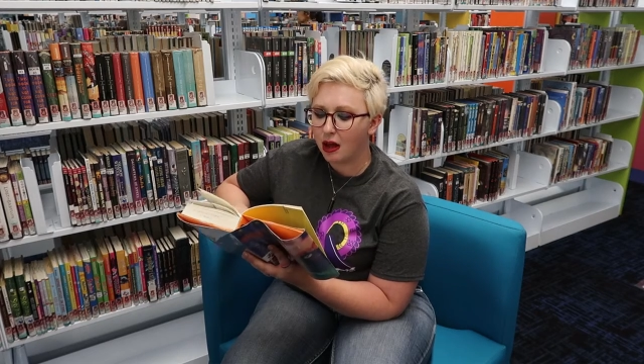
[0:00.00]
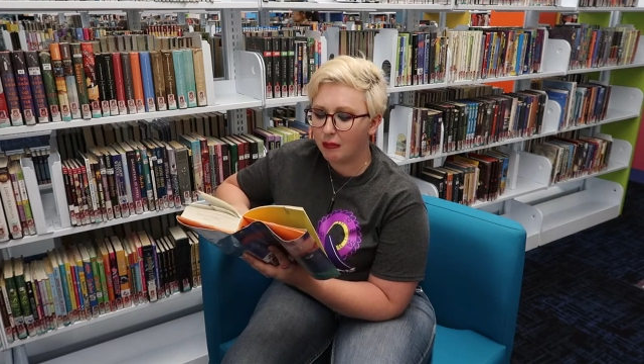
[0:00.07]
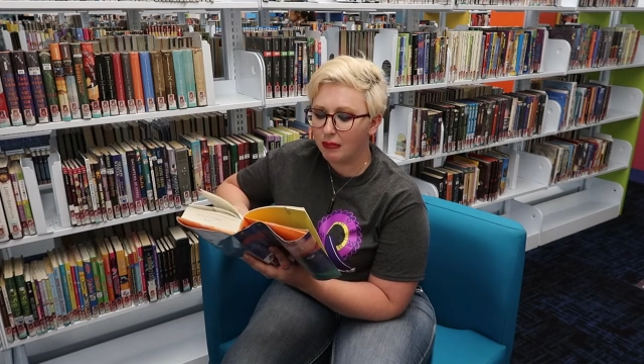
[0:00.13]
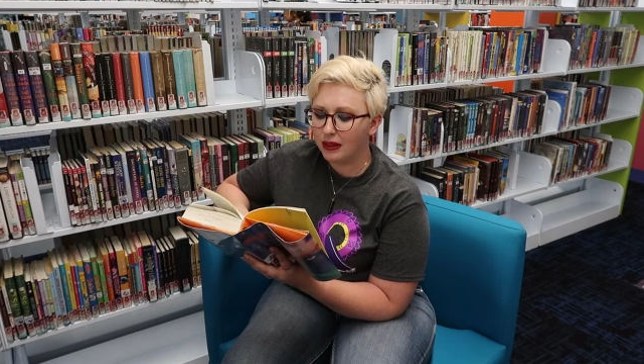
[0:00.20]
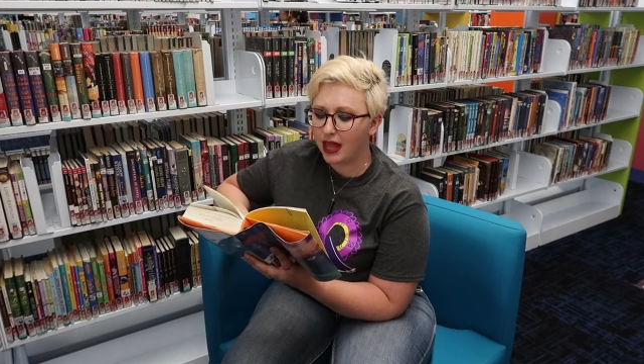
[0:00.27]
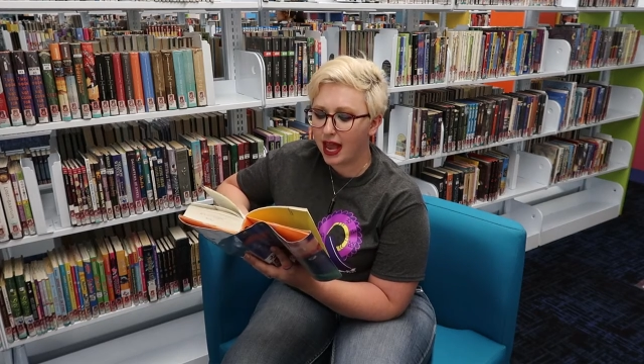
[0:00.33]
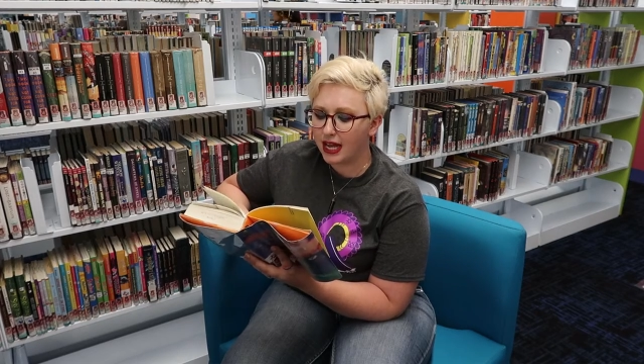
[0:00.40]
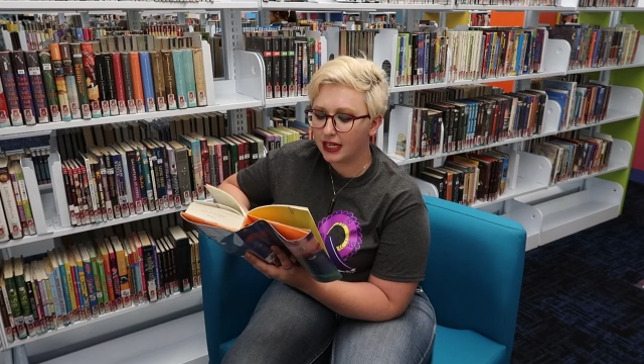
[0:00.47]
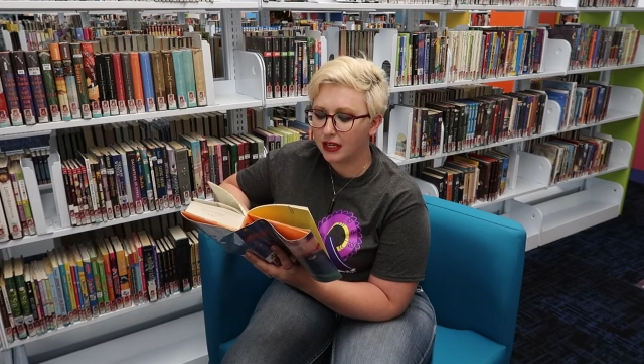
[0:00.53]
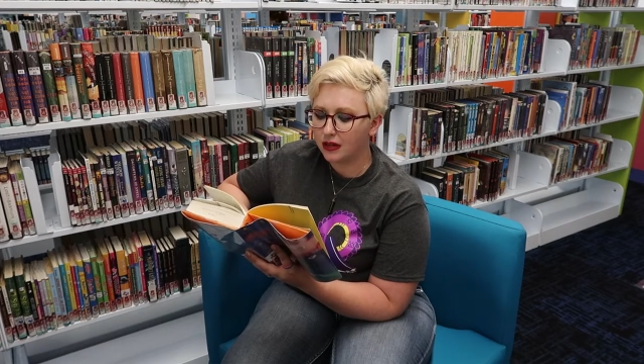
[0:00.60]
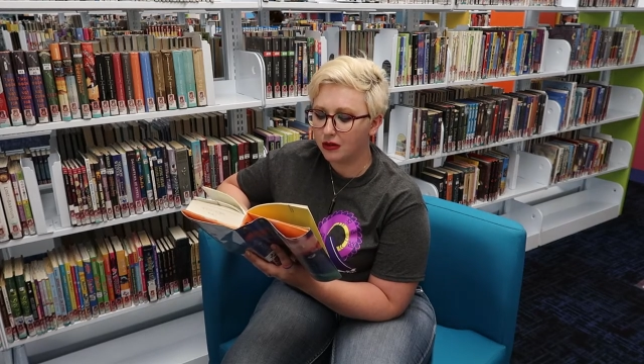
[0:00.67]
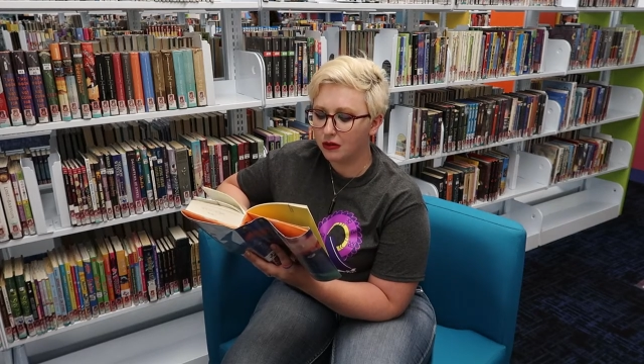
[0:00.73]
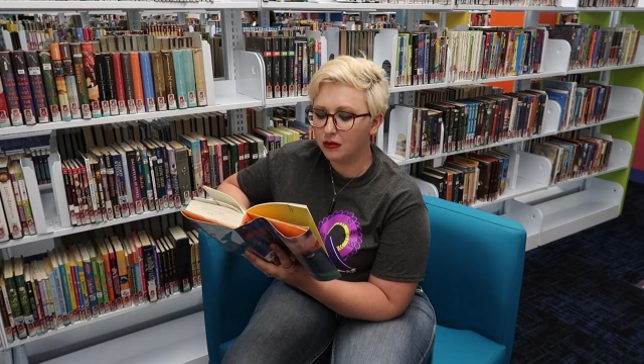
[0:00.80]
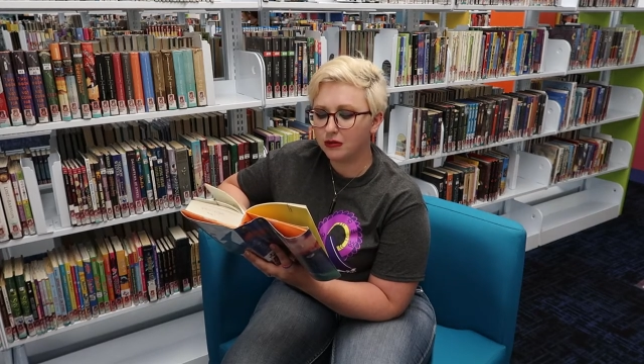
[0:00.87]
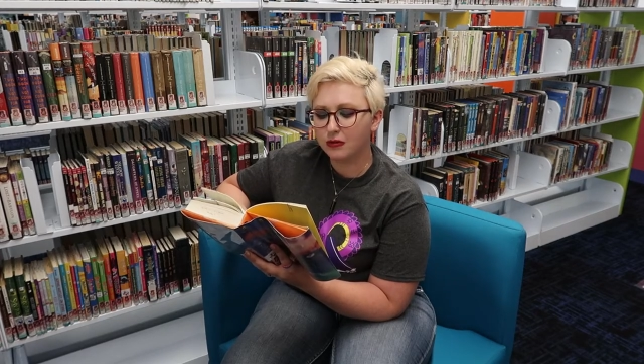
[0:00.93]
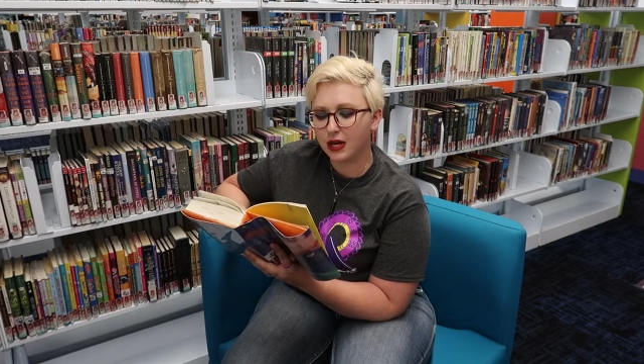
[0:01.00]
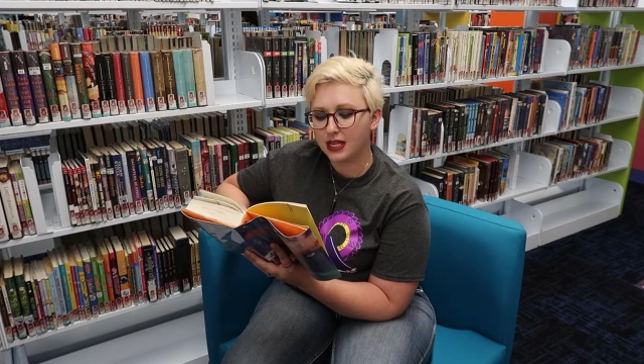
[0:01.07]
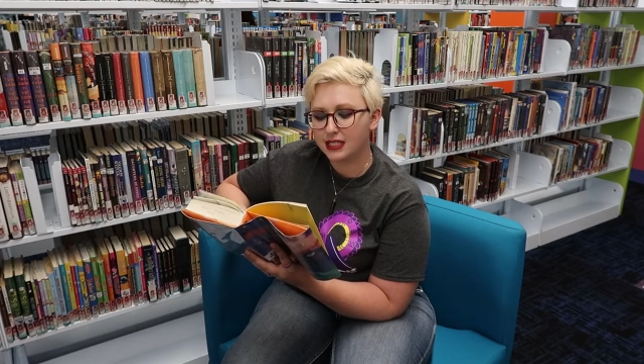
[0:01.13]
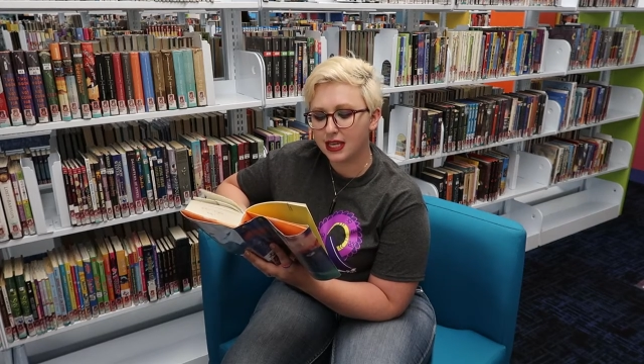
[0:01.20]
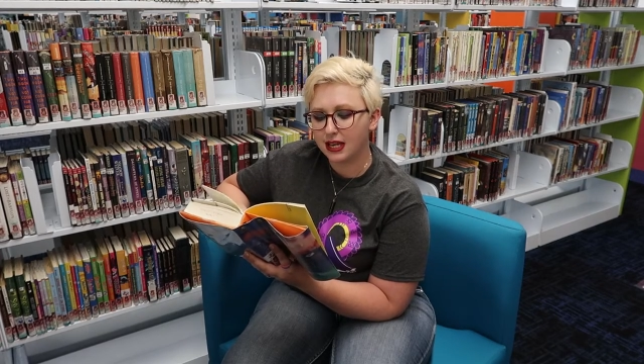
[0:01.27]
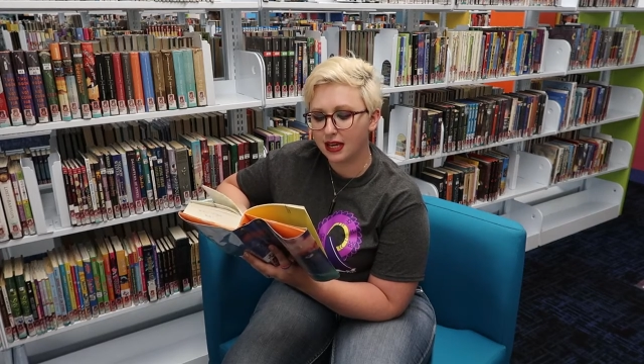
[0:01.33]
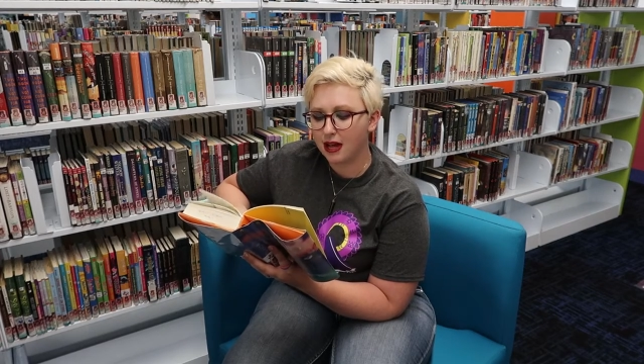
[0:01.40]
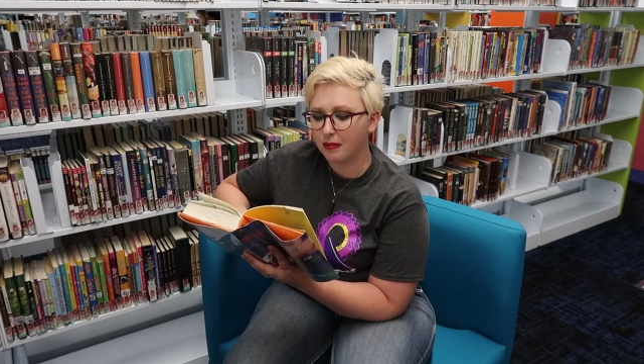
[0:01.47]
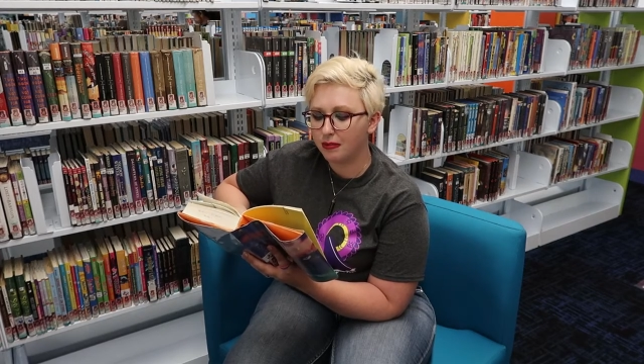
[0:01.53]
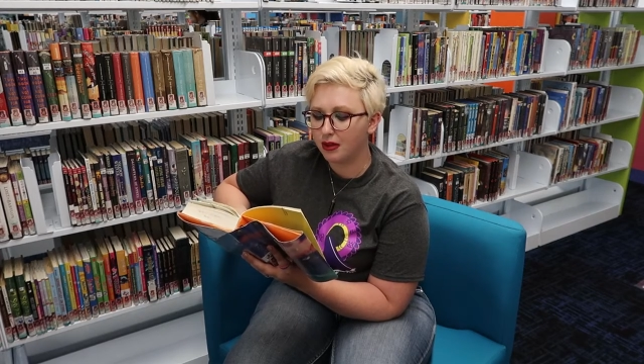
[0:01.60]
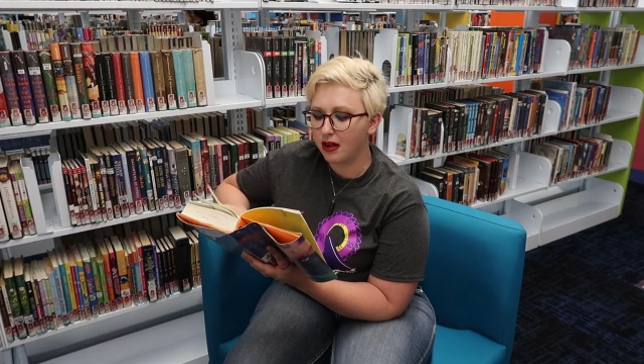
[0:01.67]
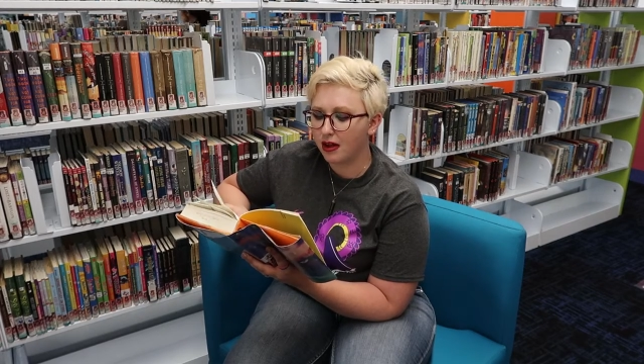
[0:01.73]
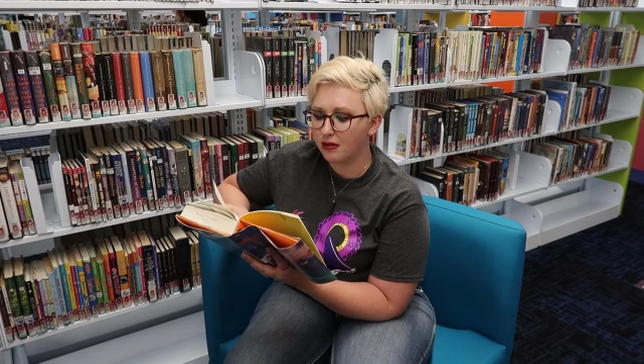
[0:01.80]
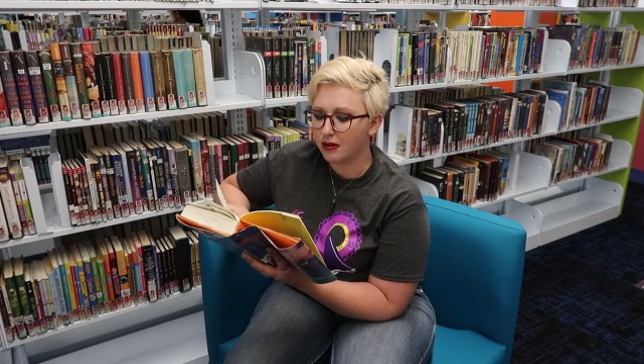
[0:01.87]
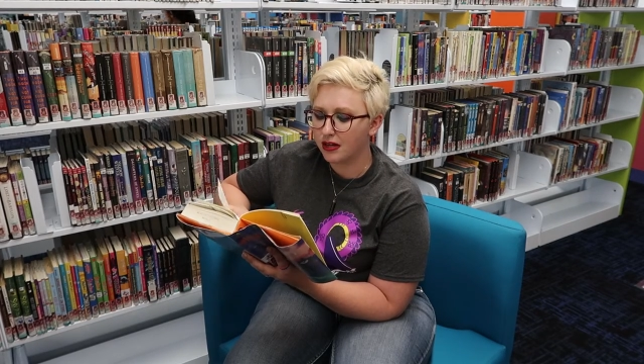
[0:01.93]
a black cone rising a
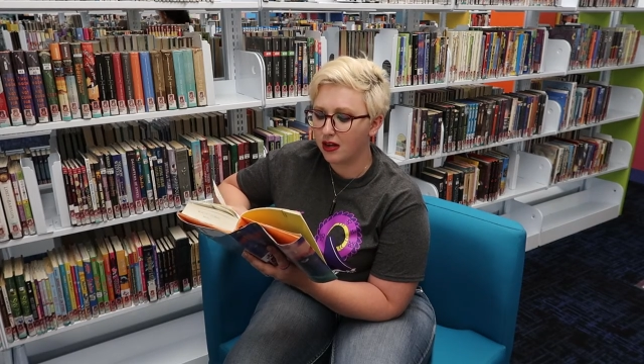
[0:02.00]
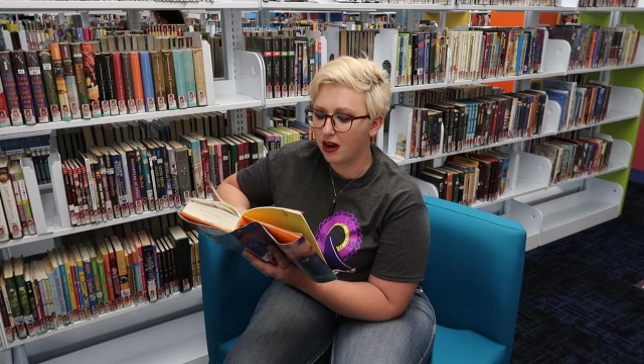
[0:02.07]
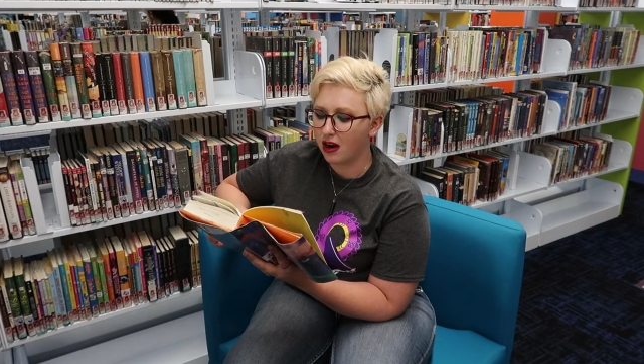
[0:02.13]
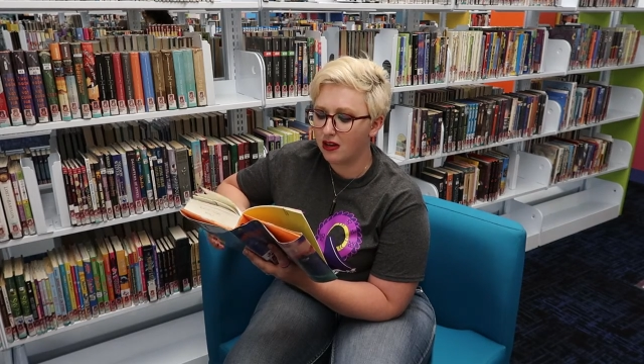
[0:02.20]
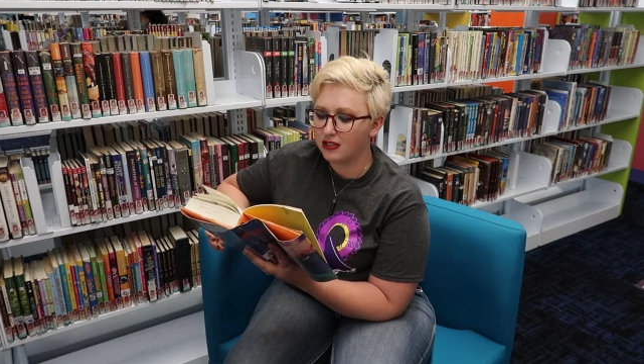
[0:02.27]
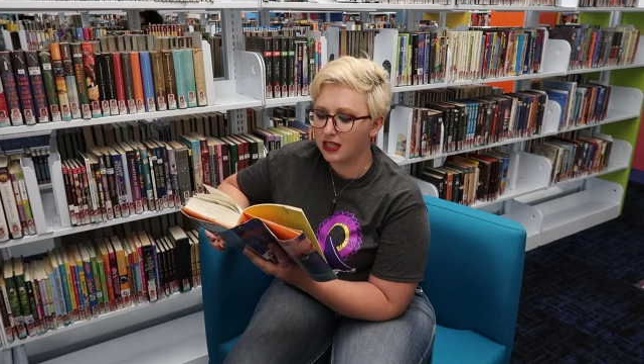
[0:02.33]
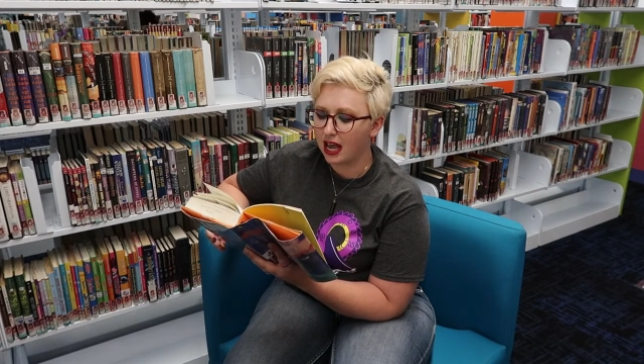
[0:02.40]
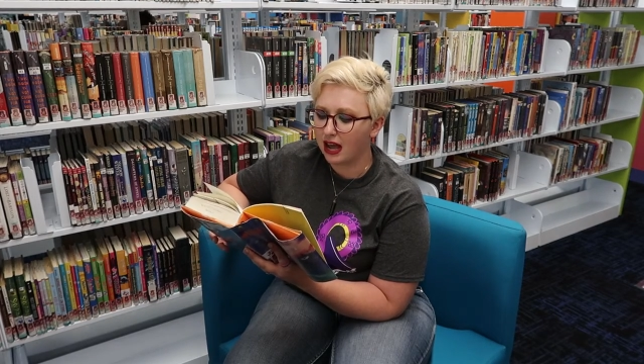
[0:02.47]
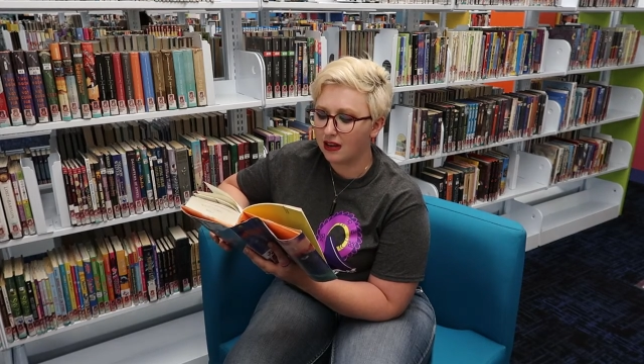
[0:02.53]
couple 100 yards